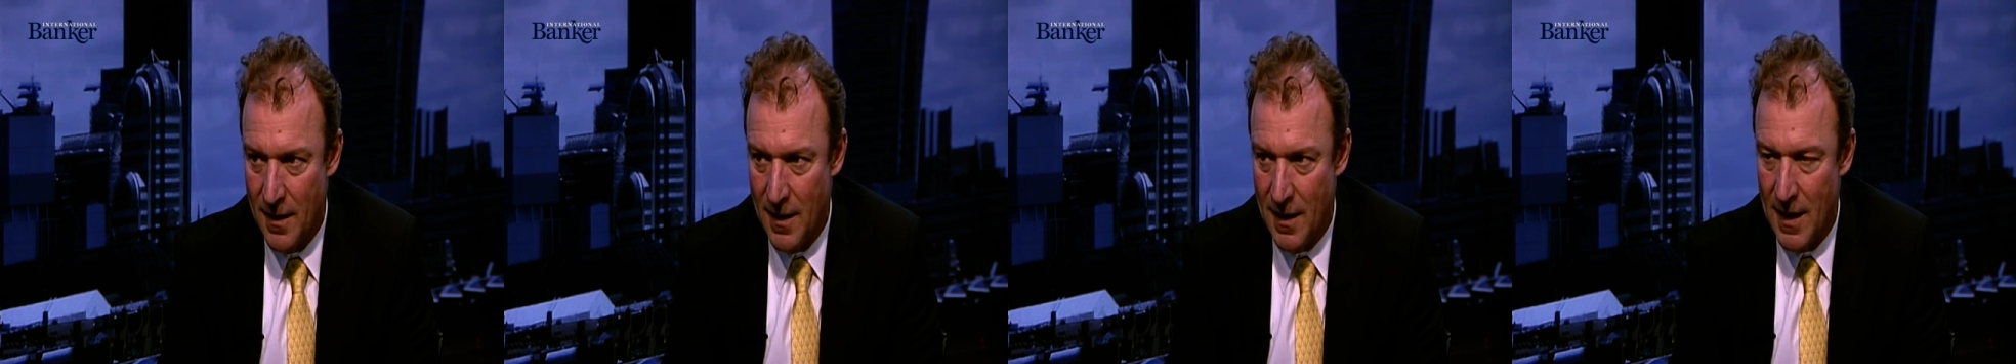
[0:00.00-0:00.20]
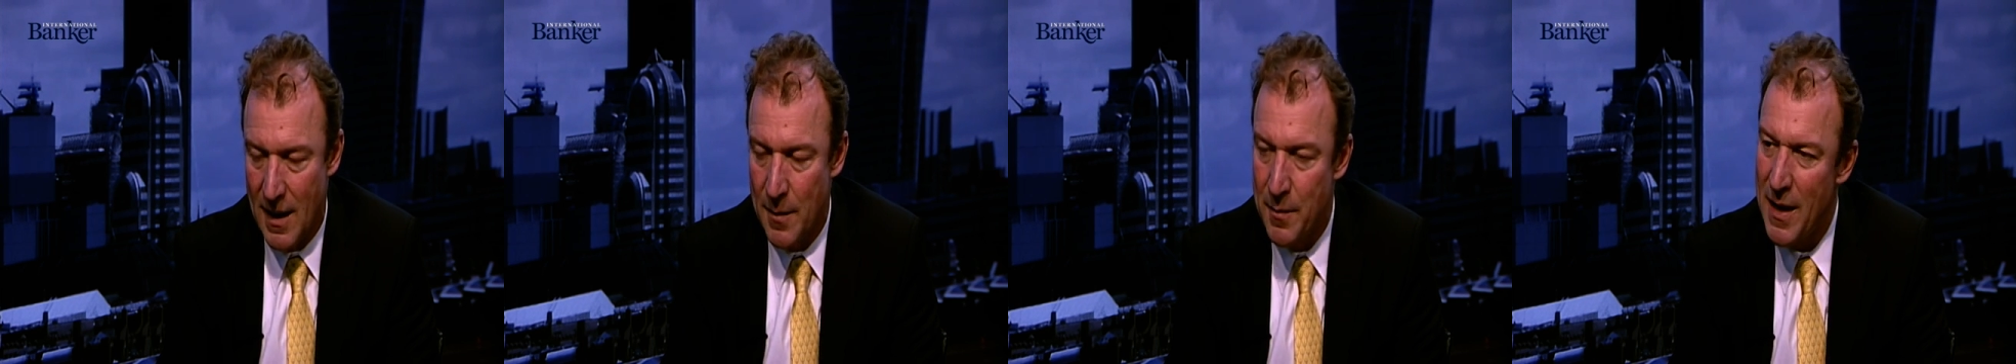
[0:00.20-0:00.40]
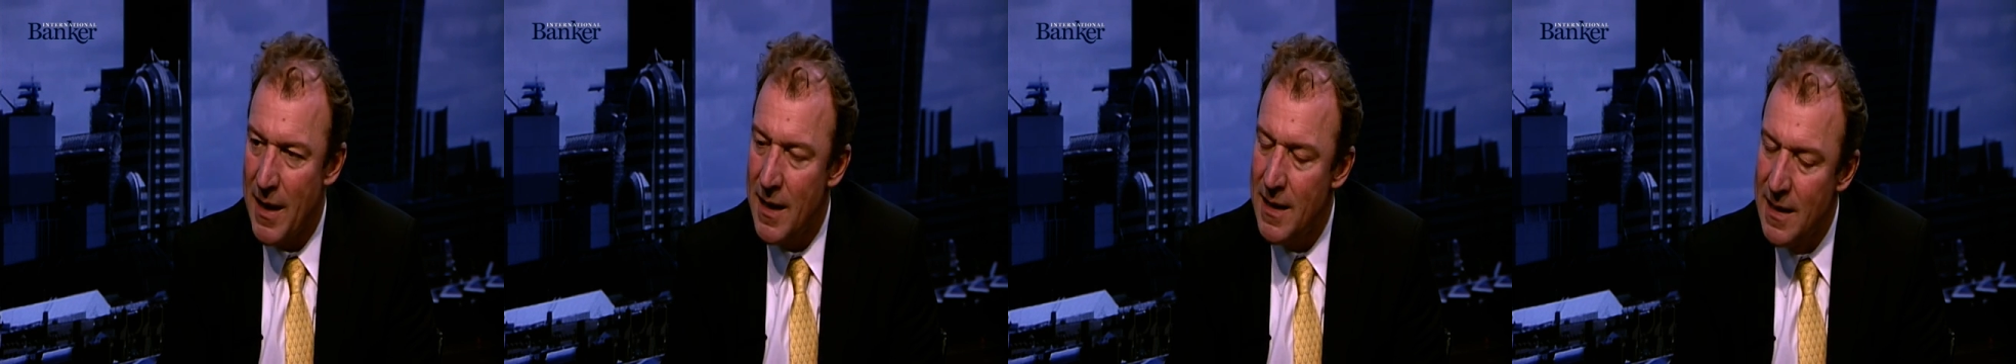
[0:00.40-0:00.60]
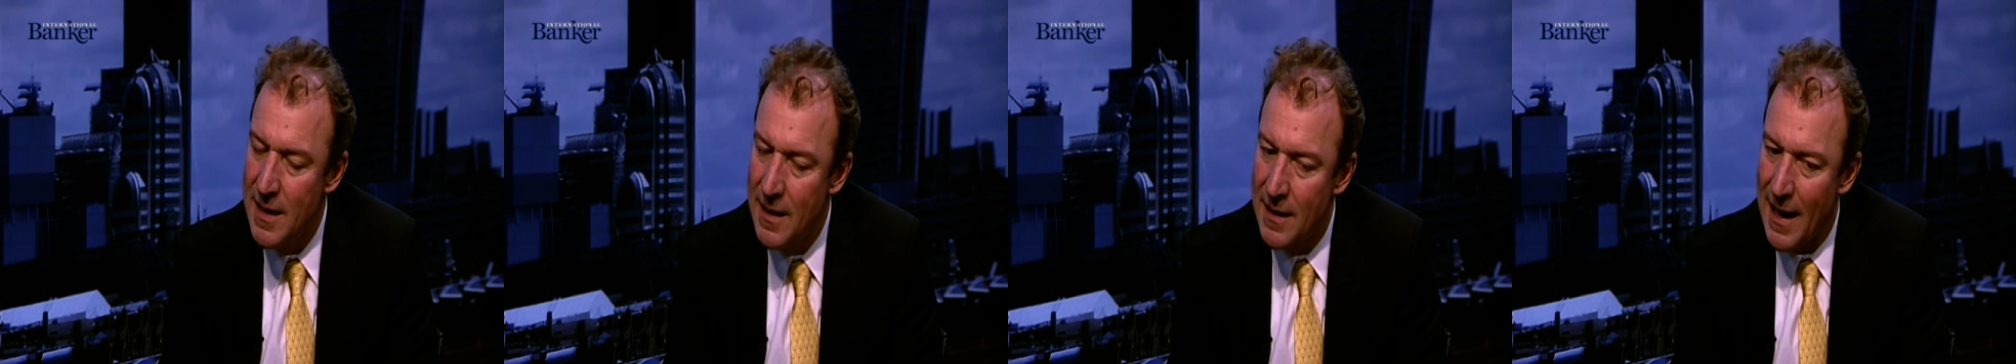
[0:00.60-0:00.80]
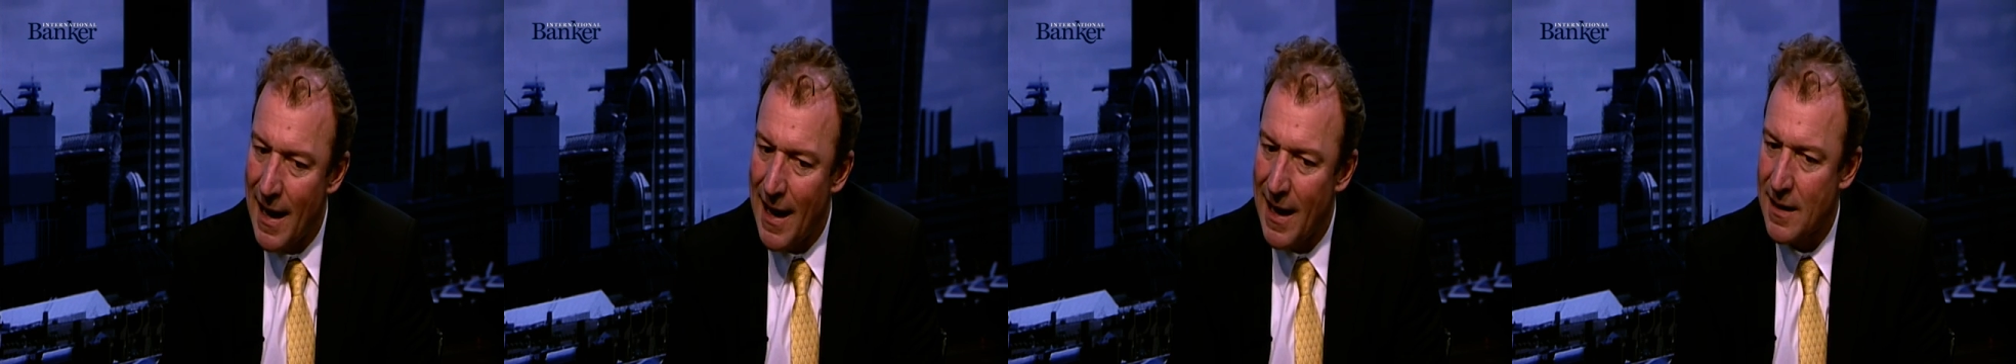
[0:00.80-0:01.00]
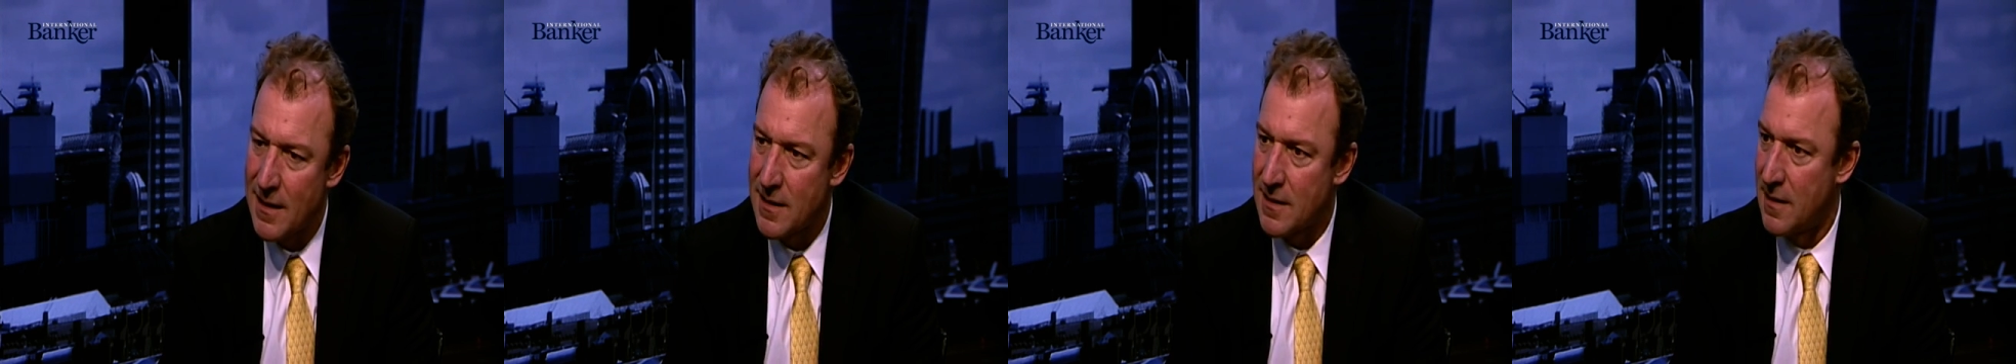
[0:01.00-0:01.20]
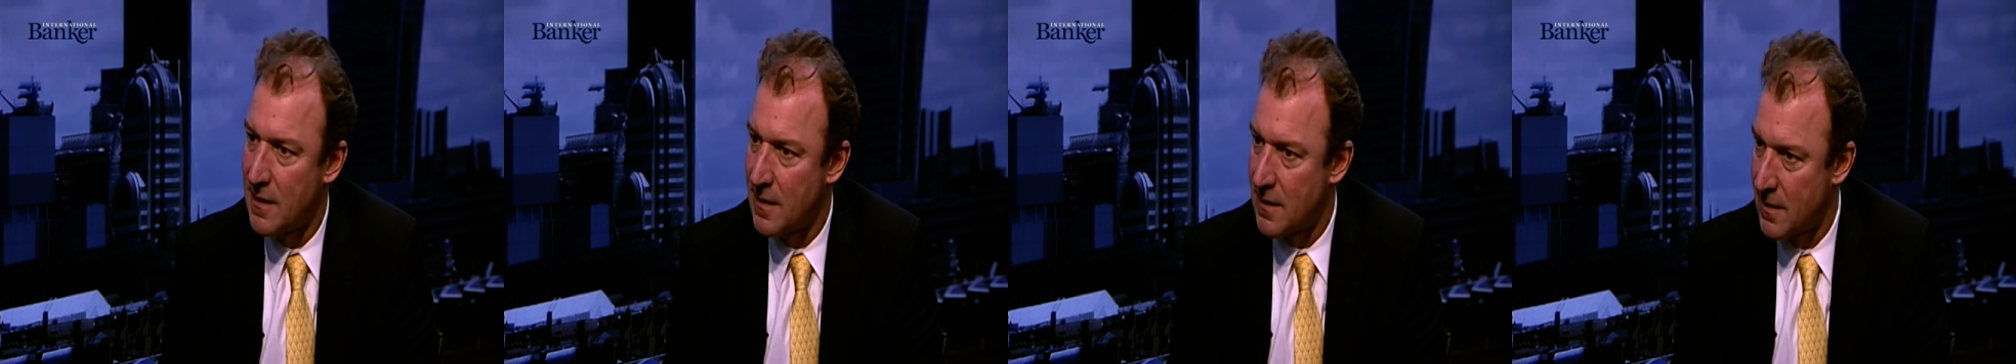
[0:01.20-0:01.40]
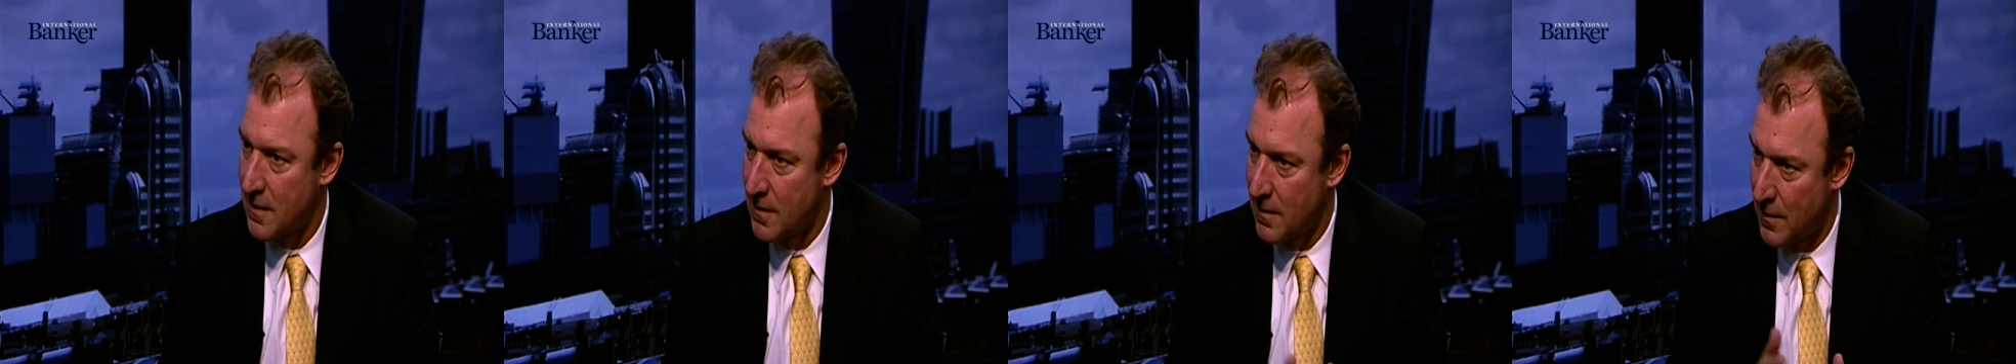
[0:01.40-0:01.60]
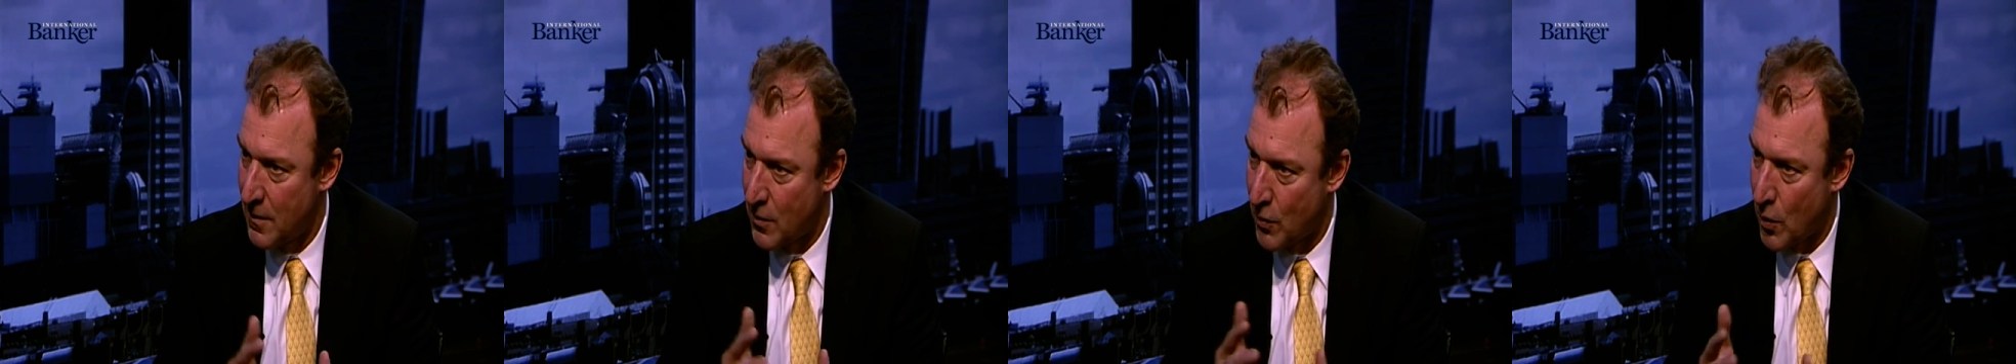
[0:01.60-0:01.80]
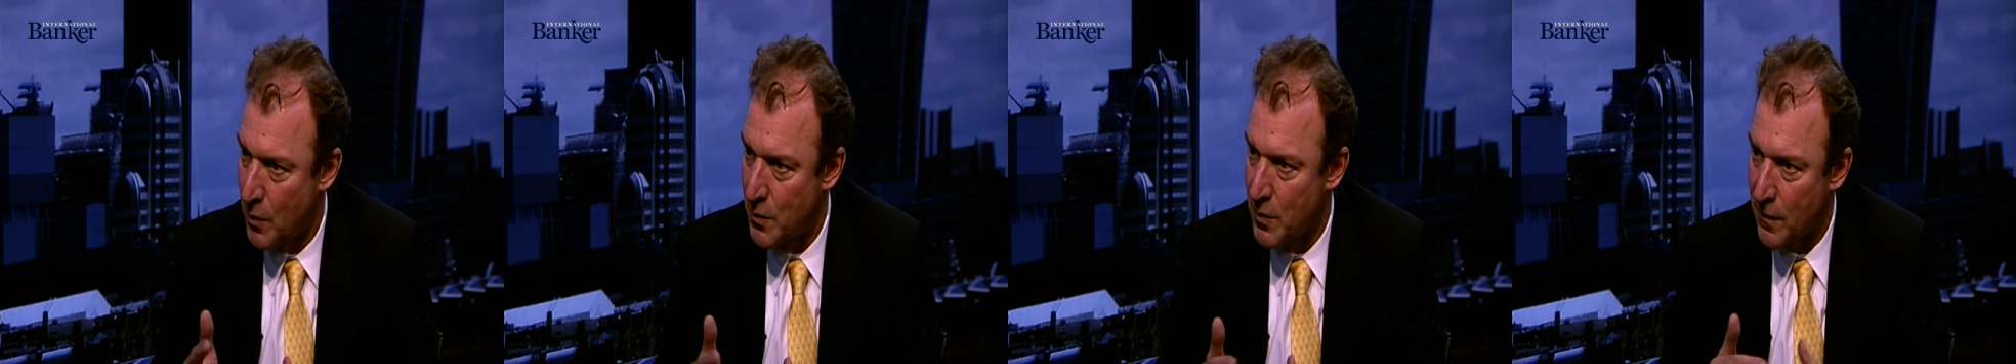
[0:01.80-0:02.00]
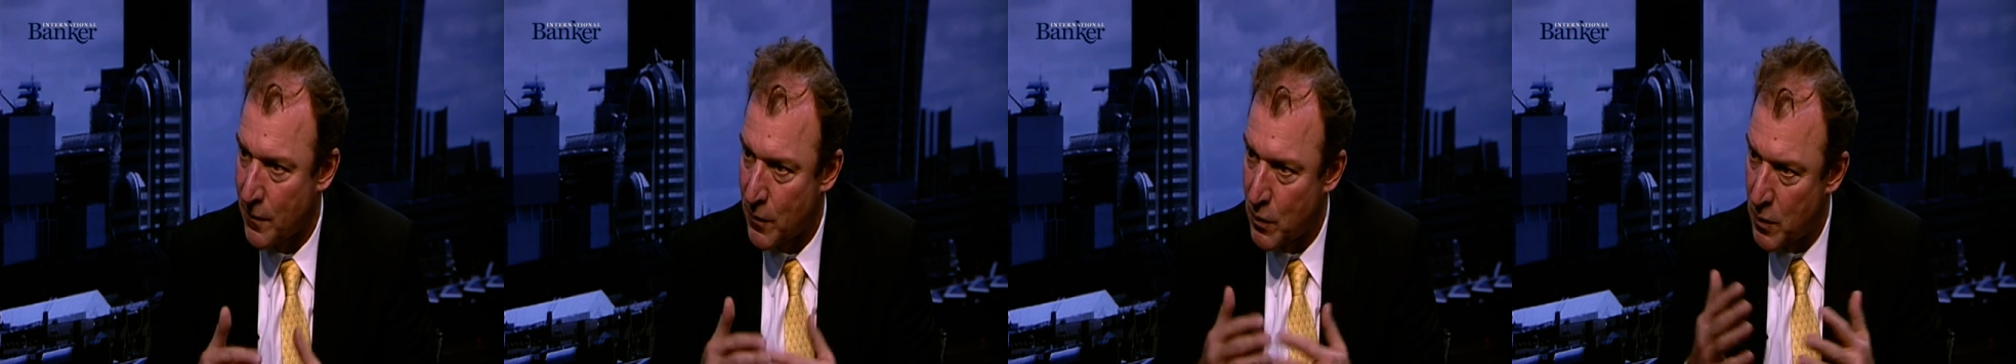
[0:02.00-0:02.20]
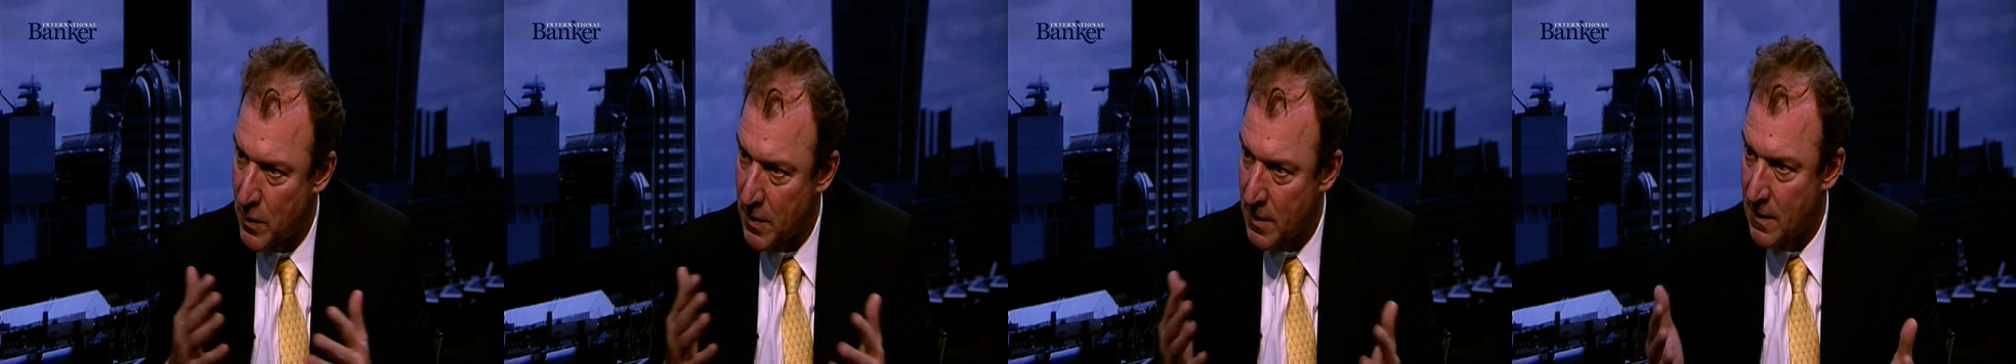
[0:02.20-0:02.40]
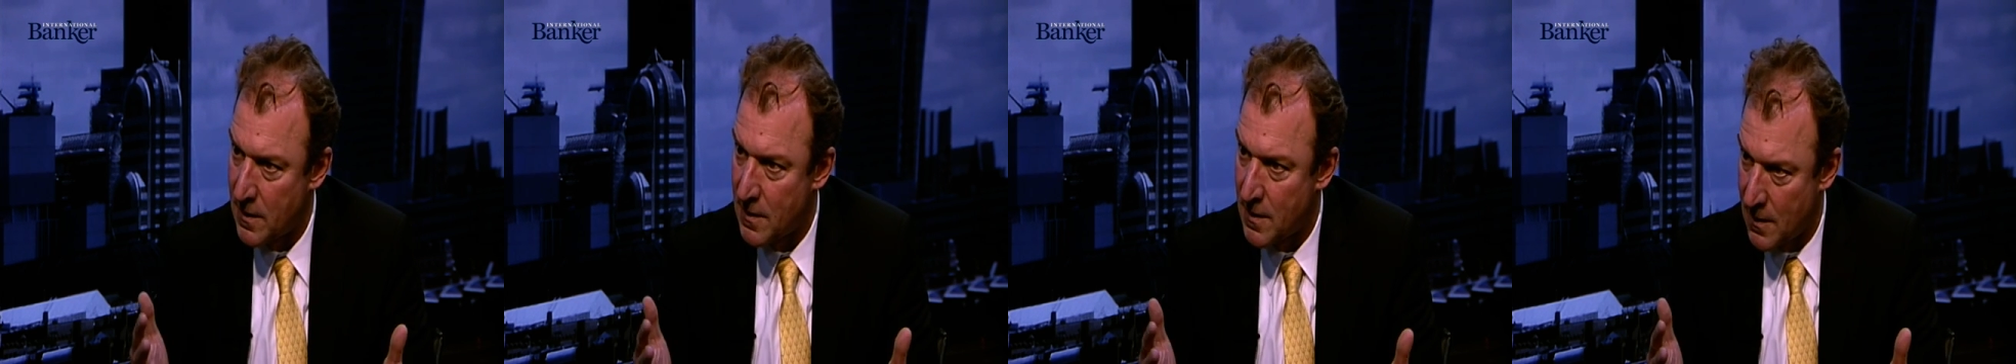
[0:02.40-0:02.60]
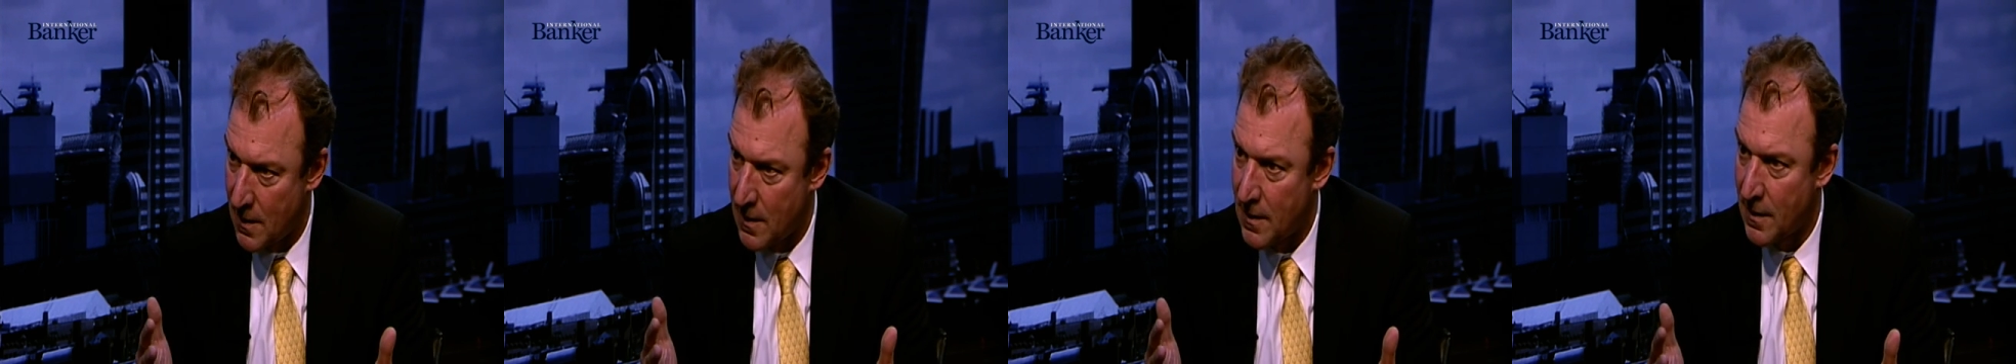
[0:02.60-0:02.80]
He may need access in terms of to his